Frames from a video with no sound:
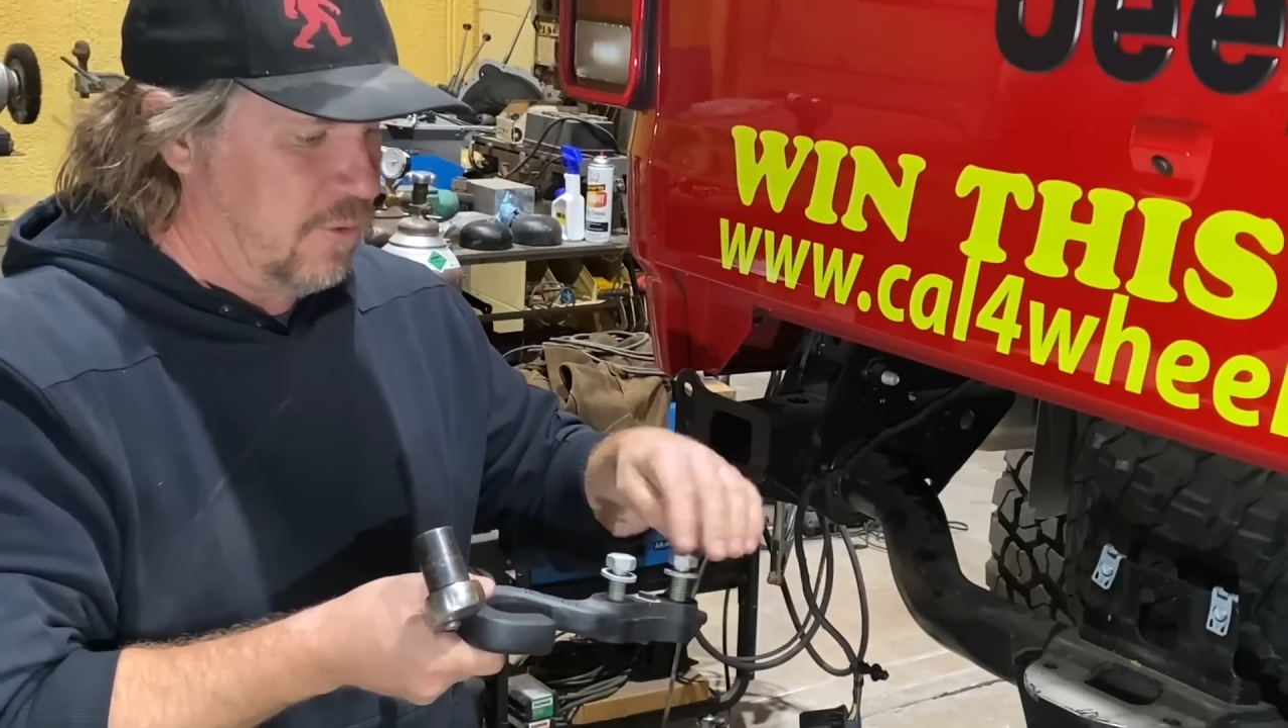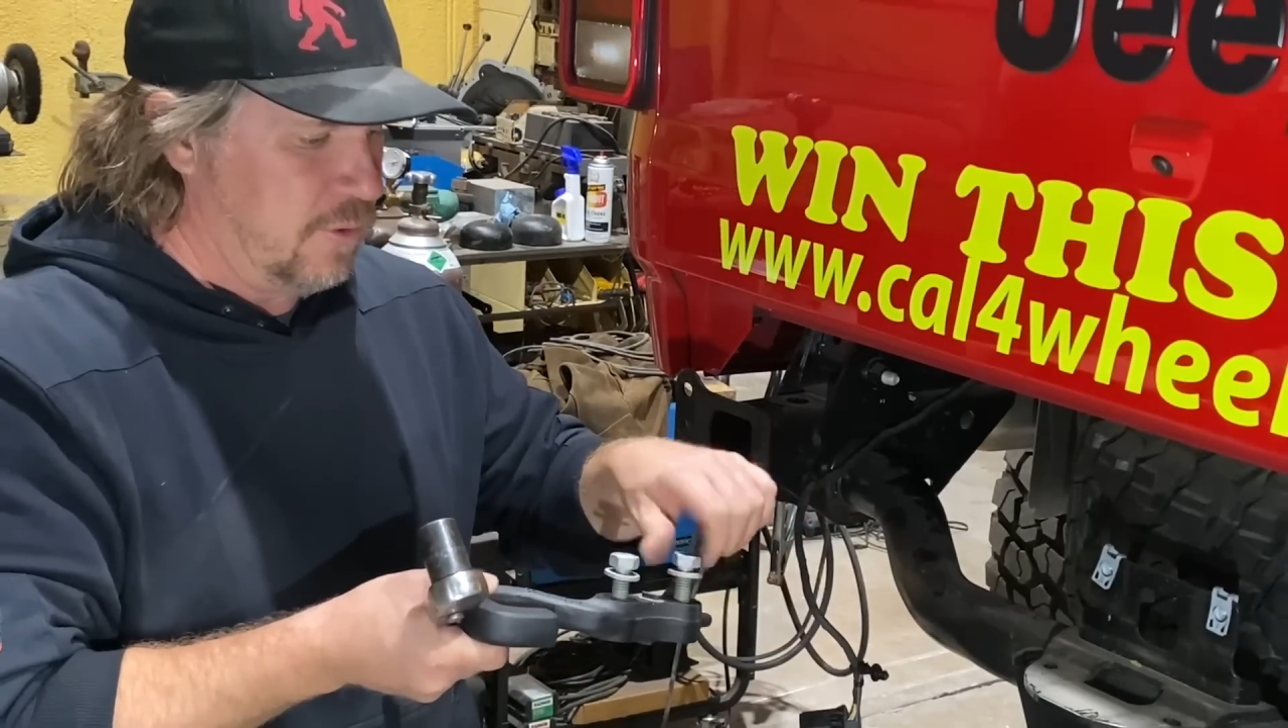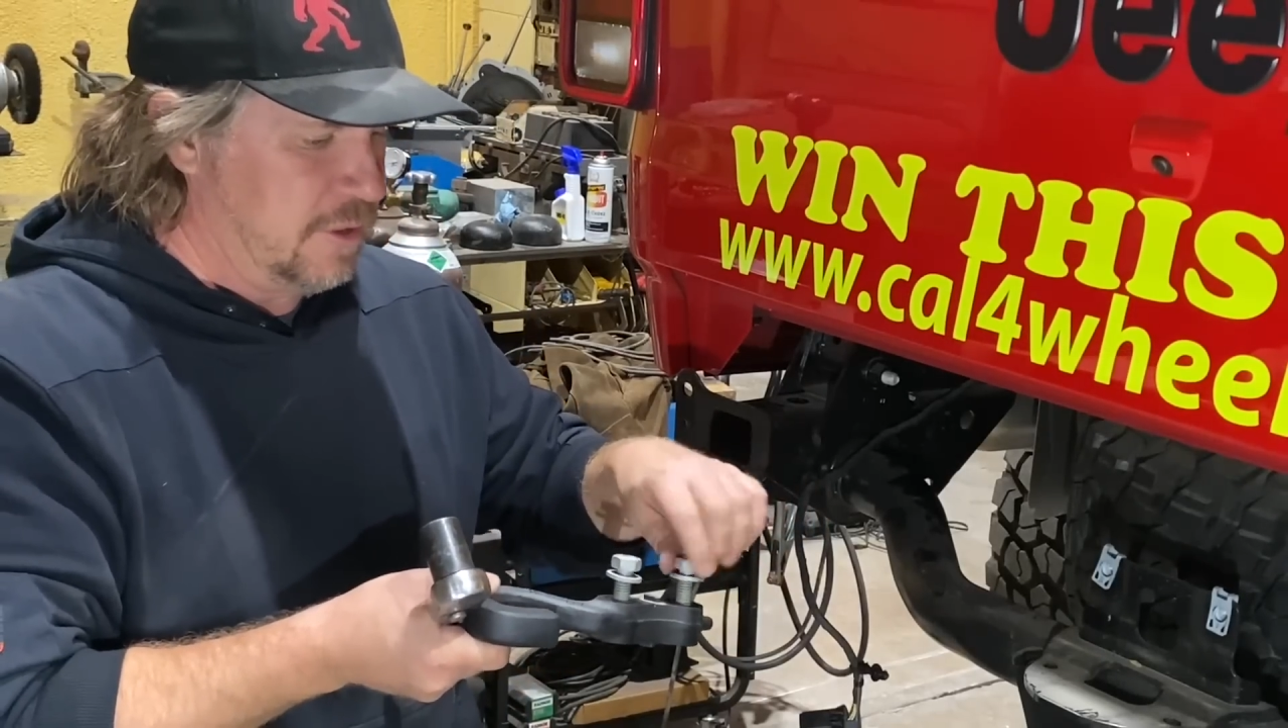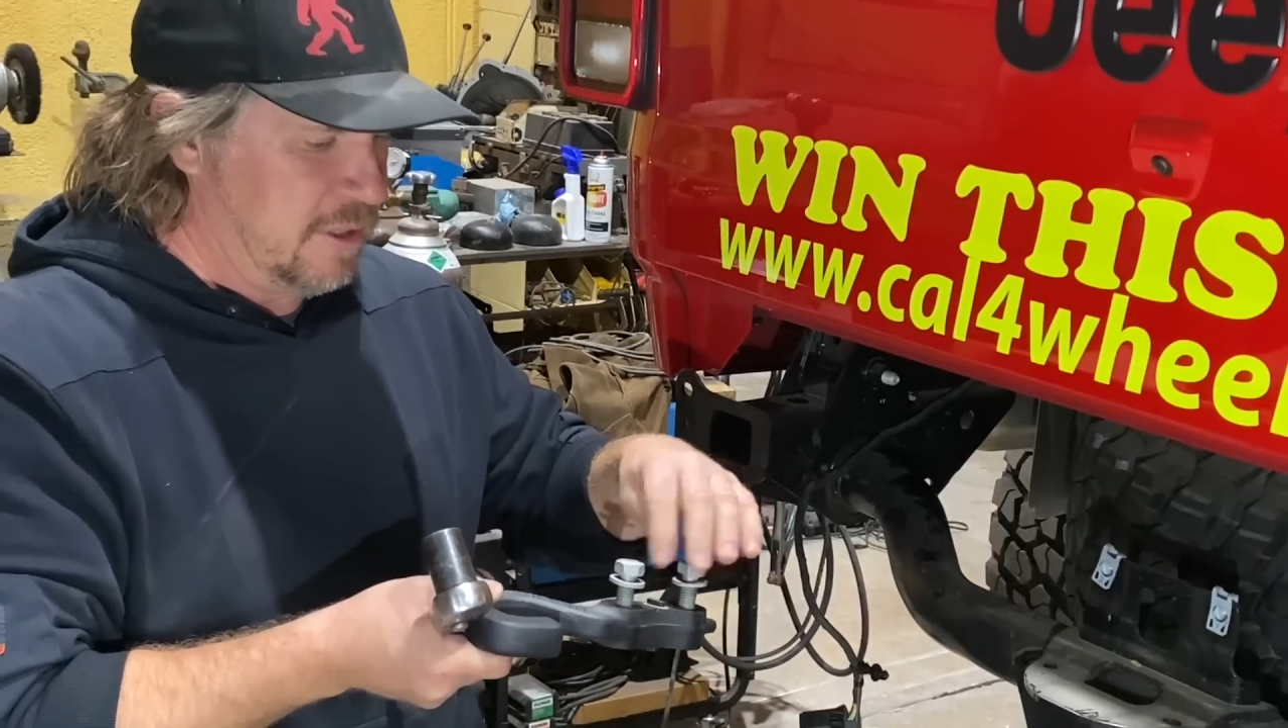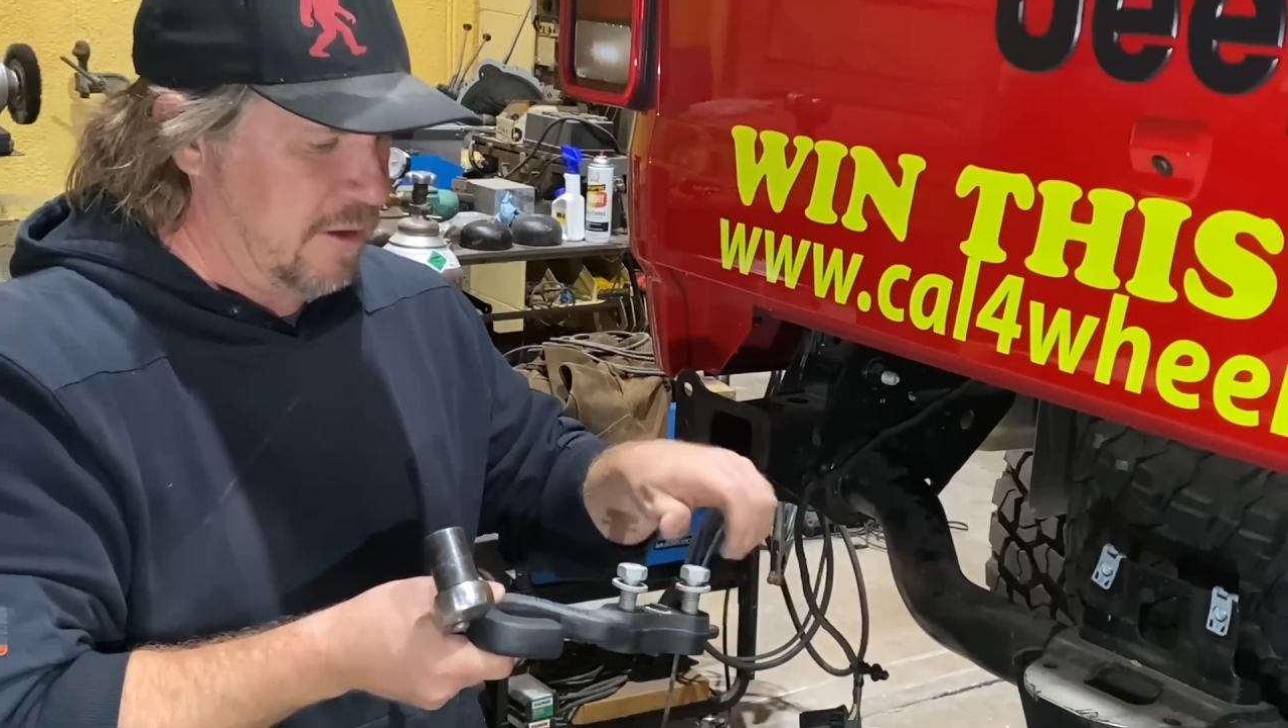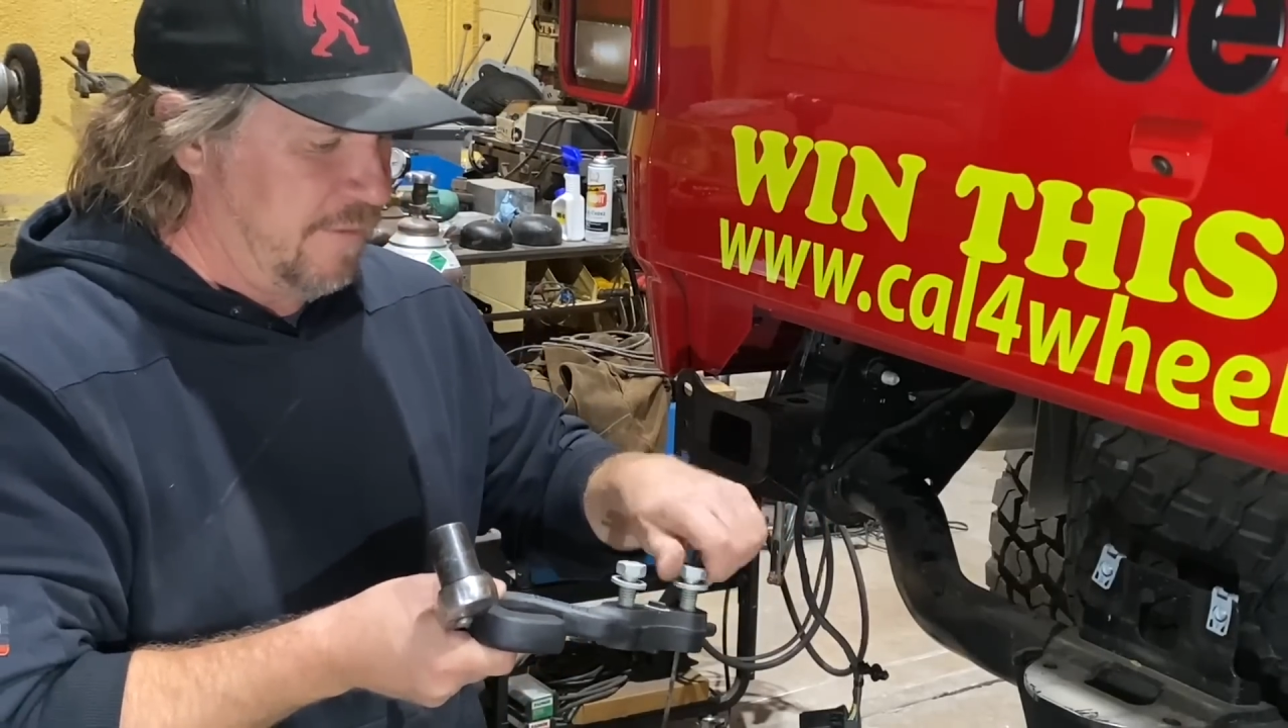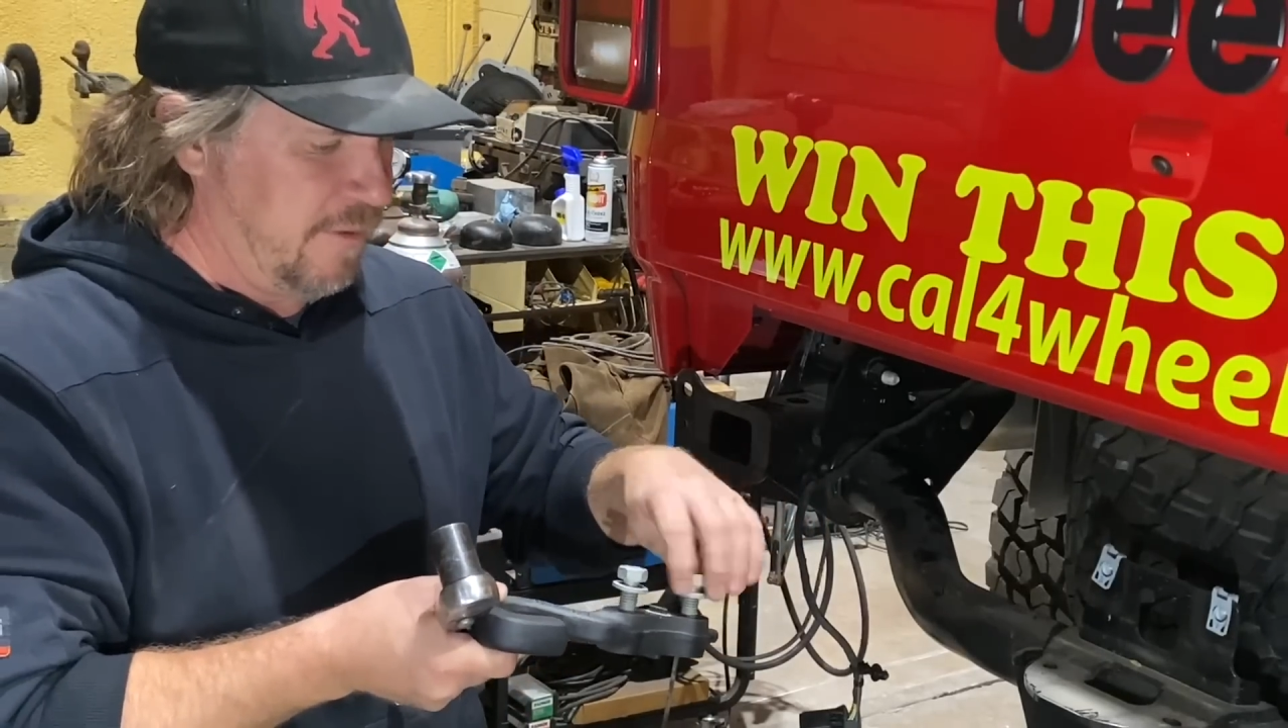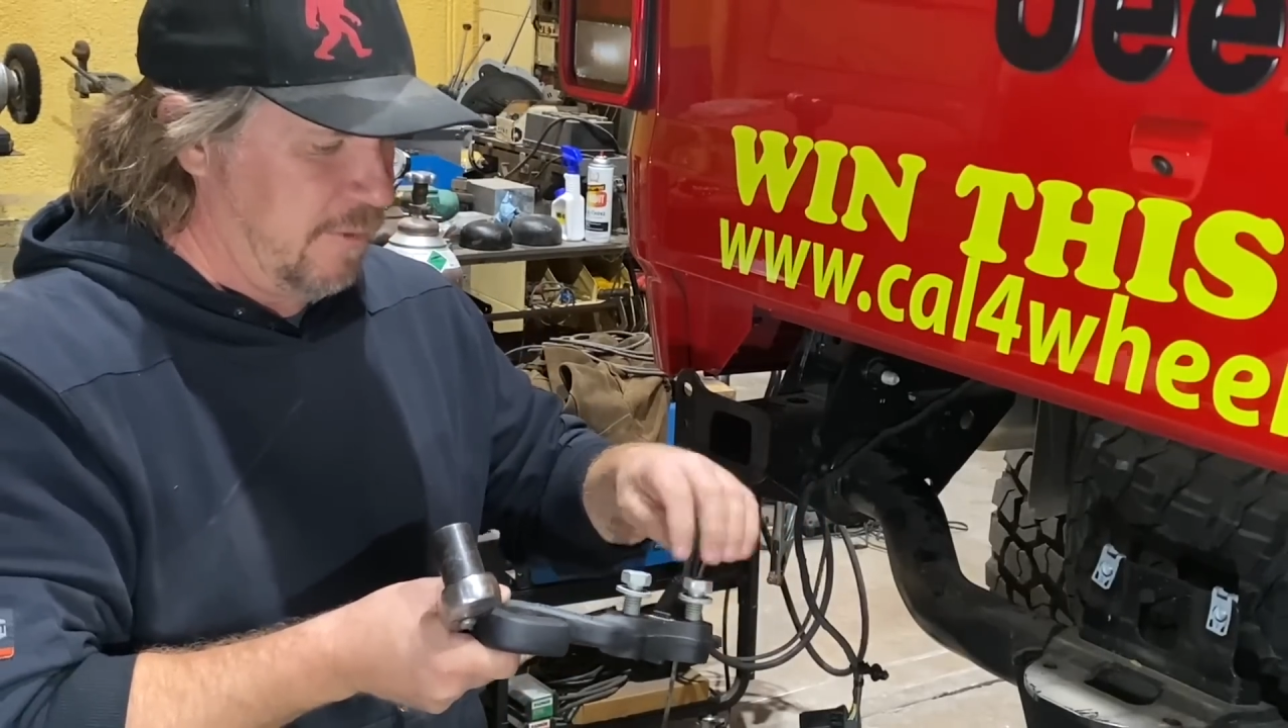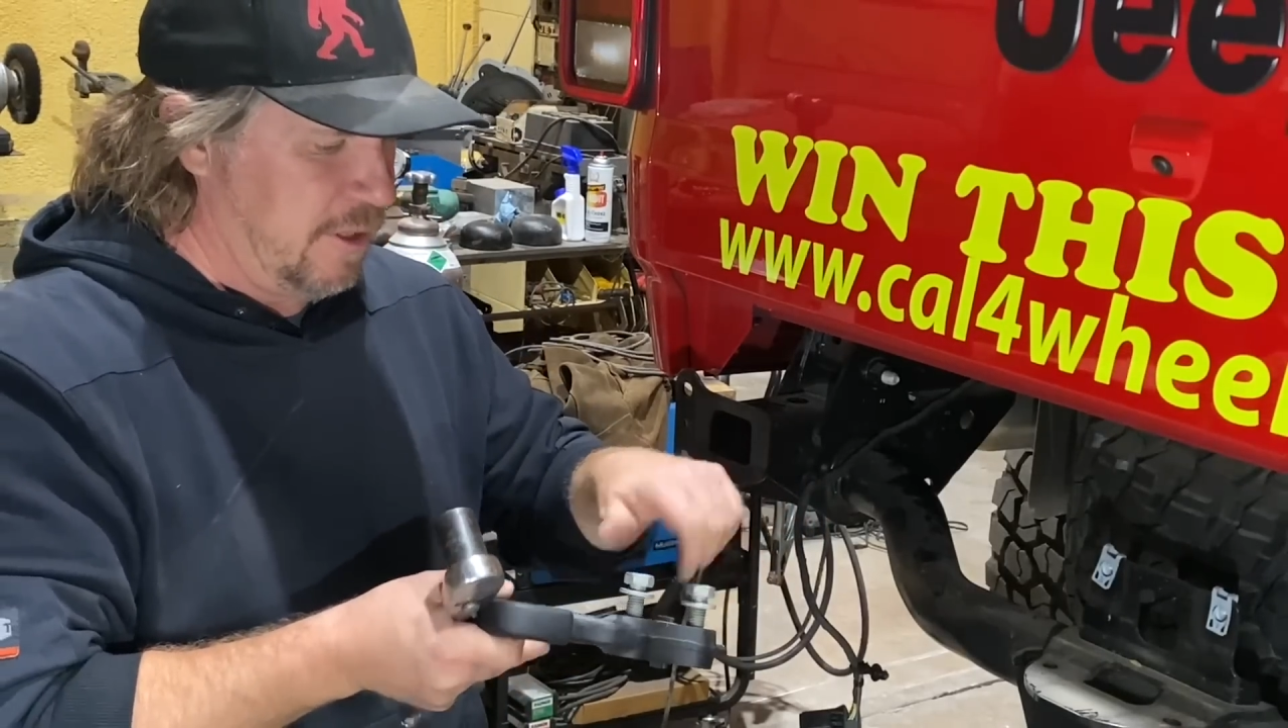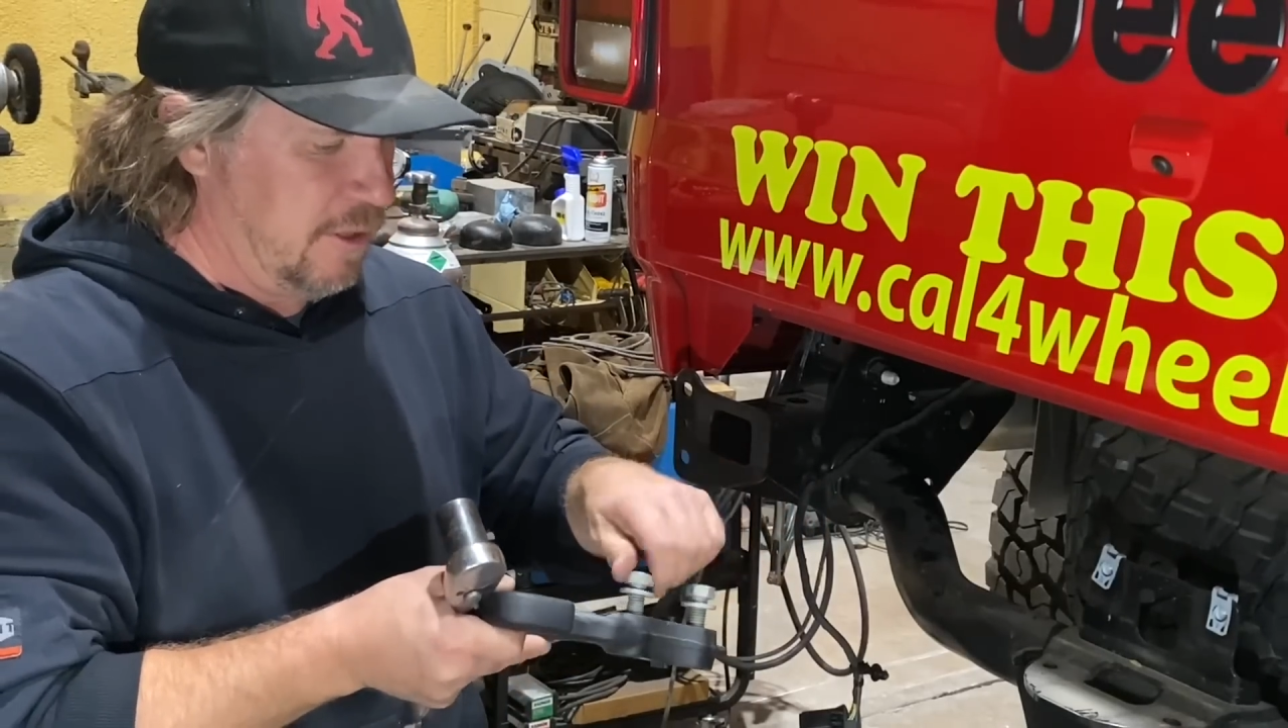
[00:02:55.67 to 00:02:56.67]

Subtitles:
cool stuff that we